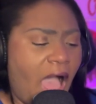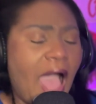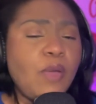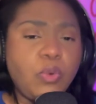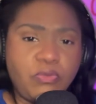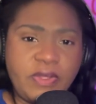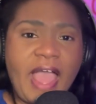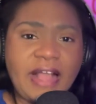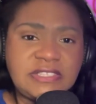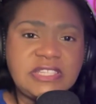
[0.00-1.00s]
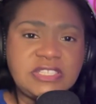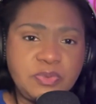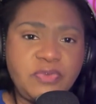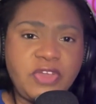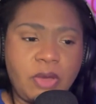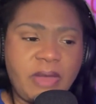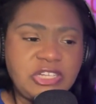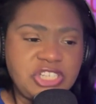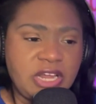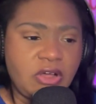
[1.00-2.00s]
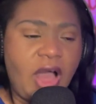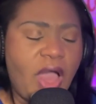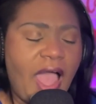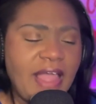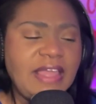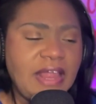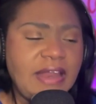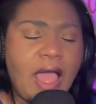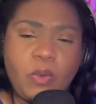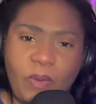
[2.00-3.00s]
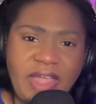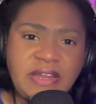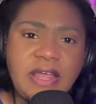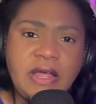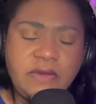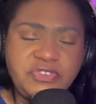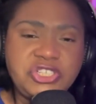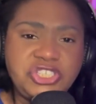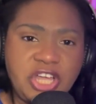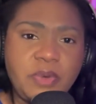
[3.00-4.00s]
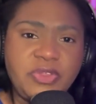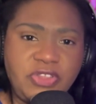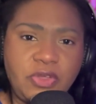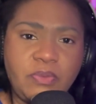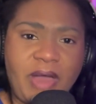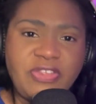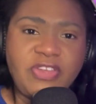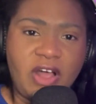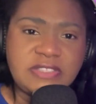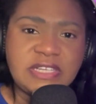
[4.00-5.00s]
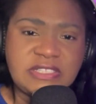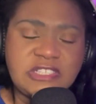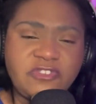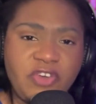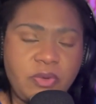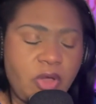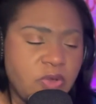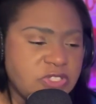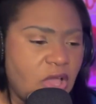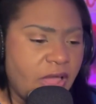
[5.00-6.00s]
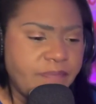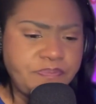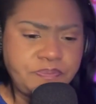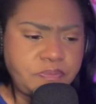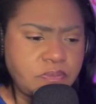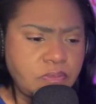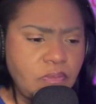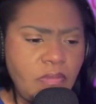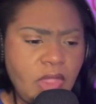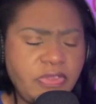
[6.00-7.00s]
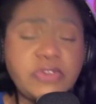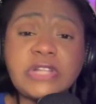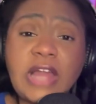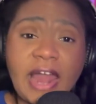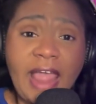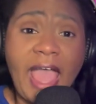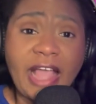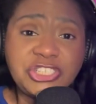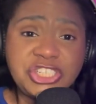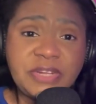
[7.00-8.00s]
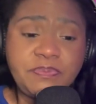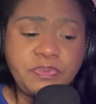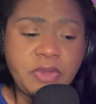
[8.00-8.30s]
I will react to this movie on my channel. I cannot wait to share with you my thoughts as this film goes on. There's a lot of action.